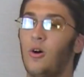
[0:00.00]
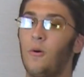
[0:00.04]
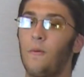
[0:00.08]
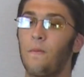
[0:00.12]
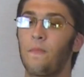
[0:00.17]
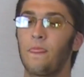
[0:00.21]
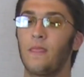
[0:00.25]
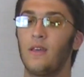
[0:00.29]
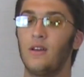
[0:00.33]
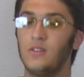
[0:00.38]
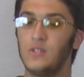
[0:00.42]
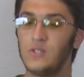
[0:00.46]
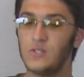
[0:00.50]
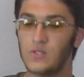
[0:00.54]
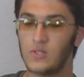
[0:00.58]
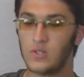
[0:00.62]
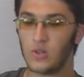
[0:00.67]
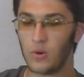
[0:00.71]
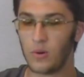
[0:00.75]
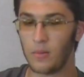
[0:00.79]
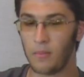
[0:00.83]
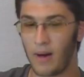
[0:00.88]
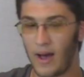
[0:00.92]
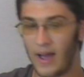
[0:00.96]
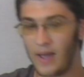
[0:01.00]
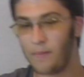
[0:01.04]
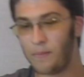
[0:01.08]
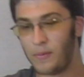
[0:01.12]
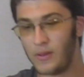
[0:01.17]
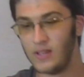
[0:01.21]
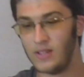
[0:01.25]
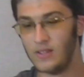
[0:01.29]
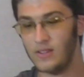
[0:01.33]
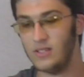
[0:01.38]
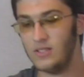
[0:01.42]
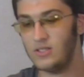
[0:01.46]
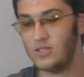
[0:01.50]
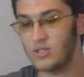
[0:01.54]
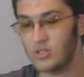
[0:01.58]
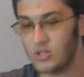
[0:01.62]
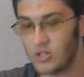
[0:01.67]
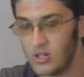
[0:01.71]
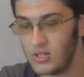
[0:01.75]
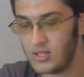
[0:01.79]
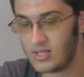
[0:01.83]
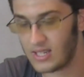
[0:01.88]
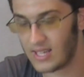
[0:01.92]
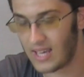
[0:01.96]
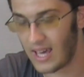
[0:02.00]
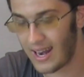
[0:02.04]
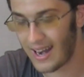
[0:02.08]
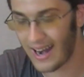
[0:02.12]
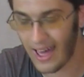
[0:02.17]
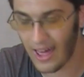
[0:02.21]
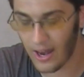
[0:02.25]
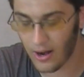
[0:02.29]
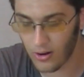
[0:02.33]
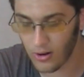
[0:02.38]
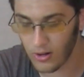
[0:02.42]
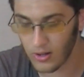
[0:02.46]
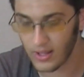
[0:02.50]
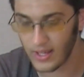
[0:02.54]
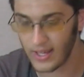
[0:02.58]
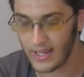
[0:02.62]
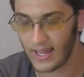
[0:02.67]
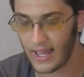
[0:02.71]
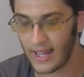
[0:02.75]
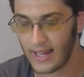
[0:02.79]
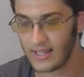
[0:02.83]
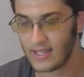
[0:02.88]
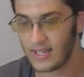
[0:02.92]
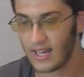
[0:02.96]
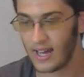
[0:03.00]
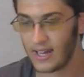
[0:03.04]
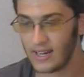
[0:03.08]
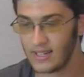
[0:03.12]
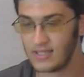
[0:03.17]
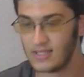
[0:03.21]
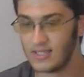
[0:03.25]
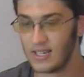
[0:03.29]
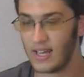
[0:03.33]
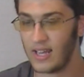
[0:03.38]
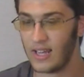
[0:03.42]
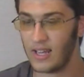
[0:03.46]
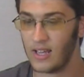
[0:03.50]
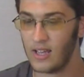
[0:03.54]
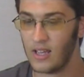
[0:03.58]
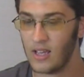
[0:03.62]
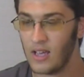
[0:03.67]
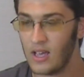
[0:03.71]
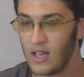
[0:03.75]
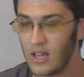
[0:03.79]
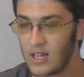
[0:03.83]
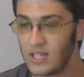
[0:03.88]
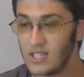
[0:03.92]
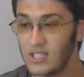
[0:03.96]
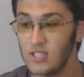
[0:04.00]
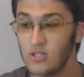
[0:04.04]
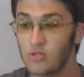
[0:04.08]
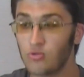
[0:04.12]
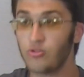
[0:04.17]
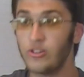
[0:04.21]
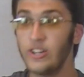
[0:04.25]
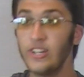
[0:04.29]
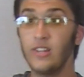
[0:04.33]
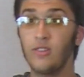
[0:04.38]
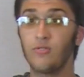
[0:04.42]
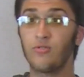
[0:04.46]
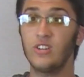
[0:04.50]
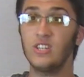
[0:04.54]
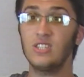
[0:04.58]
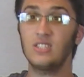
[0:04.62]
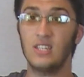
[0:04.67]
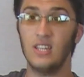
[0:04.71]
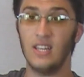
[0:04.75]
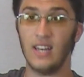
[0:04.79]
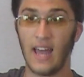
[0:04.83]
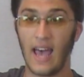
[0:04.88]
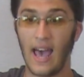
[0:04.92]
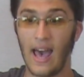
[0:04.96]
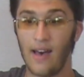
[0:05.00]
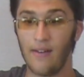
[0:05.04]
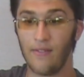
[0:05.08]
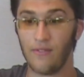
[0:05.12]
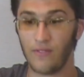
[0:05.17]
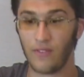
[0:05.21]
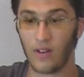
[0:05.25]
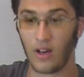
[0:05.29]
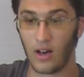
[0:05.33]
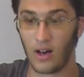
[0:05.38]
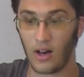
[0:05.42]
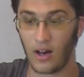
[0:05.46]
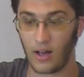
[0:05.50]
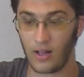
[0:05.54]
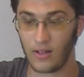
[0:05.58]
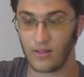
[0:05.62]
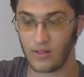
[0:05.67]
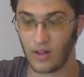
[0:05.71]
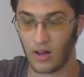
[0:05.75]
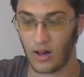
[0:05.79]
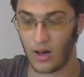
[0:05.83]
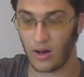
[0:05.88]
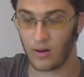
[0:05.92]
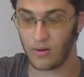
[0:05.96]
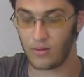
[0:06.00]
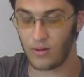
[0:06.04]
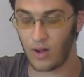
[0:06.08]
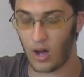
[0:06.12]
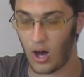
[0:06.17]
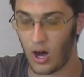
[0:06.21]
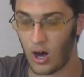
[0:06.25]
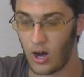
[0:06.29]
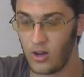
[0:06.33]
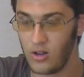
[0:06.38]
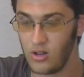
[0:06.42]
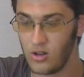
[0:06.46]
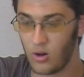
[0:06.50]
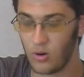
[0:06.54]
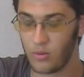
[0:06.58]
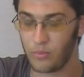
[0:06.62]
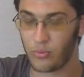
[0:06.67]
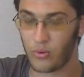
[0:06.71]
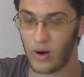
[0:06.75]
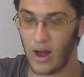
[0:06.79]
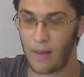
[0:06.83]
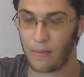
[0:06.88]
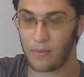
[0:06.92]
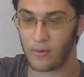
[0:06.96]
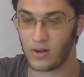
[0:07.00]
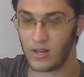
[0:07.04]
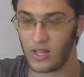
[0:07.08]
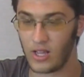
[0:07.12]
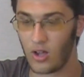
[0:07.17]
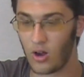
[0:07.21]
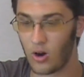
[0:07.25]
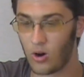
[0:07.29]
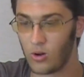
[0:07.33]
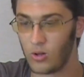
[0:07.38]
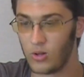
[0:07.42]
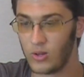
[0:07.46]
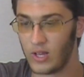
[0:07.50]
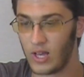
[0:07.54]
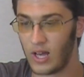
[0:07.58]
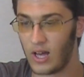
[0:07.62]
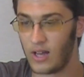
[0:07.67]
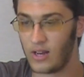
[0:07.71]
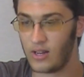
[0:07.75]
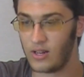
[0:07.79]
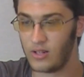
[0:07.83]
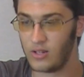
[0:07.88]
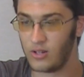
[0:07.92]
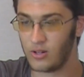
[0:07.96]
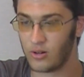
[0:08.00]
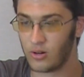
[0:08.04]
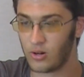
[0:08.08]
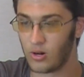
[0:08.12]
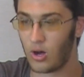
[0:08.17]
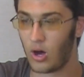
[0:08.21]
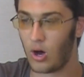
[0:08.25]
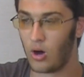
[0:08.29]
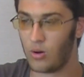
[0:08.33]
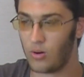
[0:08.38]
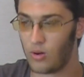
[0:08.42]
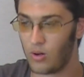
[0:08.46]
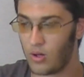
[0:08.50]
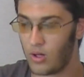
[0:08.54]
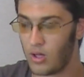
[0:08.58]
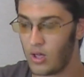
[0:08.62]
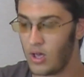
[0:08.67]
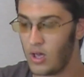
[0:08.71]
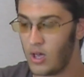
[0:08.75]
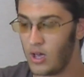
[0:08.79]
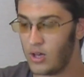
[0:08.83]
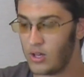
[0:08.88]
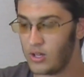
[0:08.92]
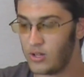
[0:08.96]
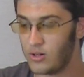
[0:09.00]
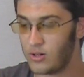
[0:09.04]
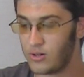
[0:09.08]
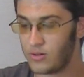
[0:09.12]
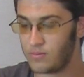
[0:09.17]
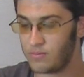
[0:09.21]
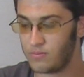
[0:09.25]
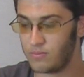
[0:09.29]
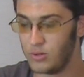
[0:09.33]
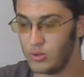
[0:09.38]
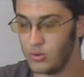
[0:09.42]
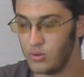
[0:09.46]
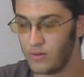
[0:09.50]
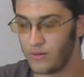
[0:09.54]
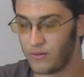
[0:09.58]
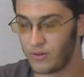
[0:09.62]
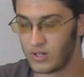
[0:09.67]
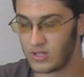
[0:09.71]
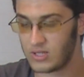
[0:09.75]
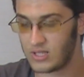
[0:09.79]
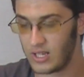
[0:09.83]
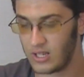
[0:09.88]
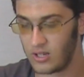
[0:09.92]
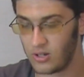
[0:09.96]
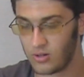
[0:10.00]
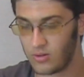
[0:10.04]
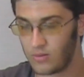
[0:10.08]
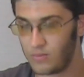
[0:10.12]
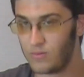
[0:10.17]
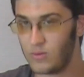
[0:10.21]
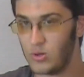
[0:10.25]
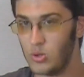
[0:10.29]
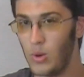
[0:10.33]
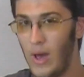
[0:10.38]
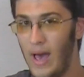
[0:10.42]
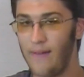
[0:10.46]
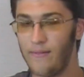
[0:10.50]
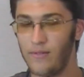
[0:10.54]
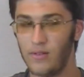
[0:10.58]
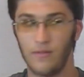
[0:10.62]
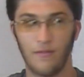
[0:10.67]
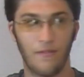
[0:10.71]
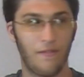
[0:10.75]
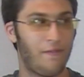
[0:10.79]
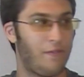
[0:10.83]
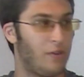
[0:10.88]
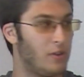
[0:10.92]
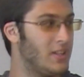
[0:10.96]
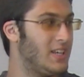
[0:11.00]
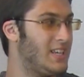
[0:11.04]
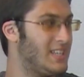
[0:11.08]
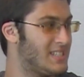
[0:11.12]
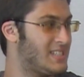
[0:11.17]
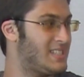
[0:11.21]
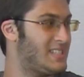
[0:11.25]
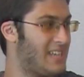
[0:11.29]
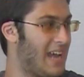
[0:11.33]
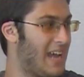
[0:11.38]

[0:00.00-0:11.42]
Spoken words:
So in my opinion, this is good to get it out early and kind of say... Because it's really risky to have an unknown property early on in your universe that you haven't fully